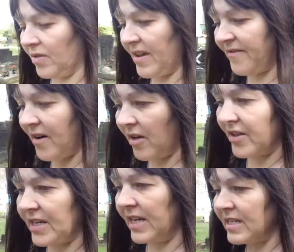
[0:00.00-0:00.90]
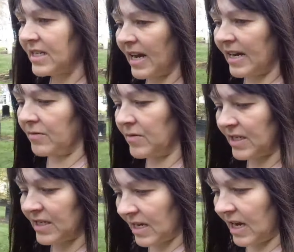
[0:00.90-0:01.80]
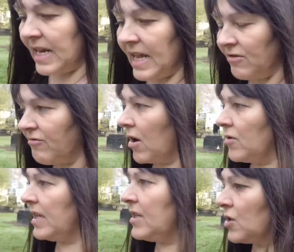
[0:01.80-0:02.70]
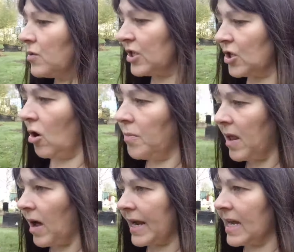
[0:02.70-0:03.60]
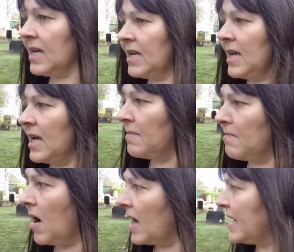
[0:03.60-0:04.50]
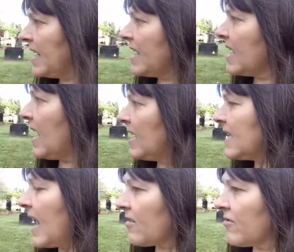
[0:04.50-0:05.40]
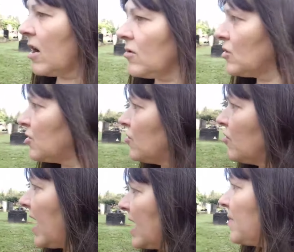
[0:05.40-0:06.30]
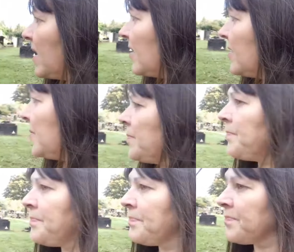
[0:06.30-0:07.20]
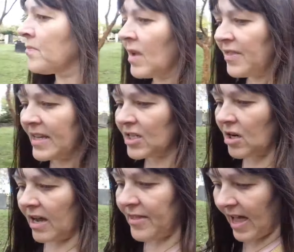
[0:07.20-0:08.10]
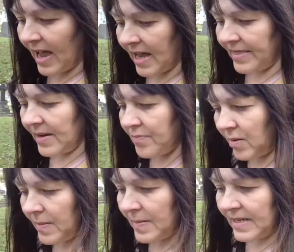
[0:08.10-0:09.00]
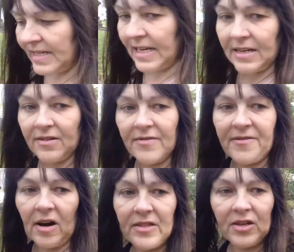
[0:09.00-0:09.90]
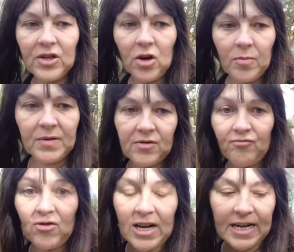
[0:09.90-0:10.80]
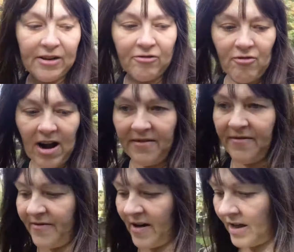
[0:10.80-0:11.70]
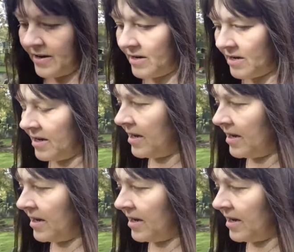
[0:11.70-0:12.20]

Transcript: what their father did and it was an inroad into a job like mining and agricultural labour, things like that. And they probably didn't find the jobs really great fun.